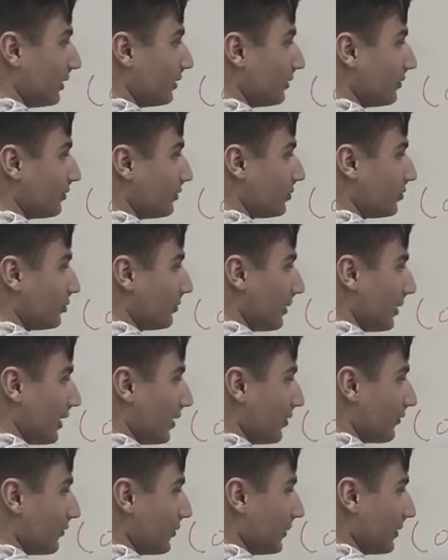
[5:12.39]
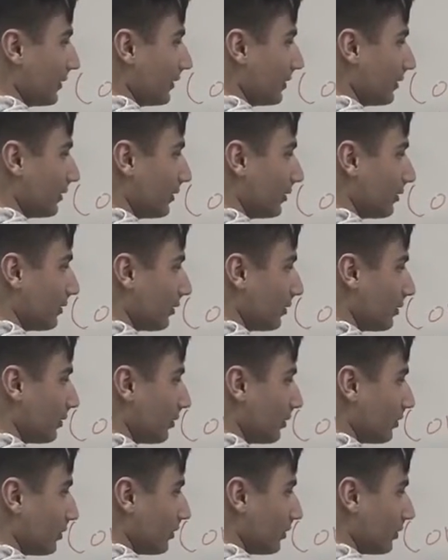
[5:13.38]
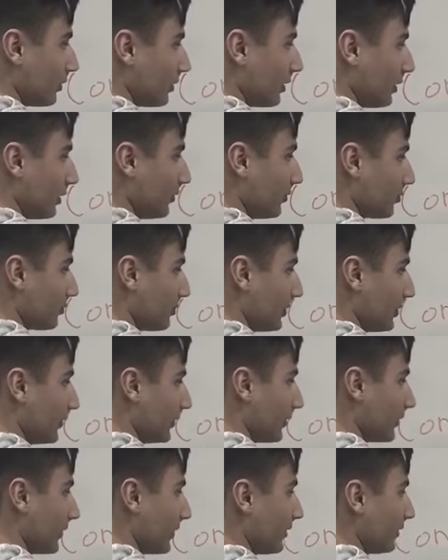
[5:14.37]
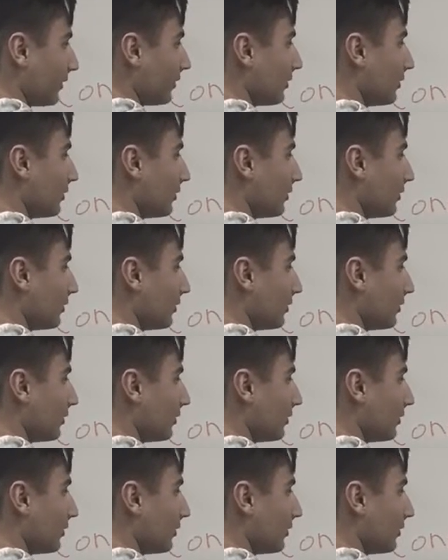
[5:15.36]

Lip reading: you 2 pi over b equals period, right?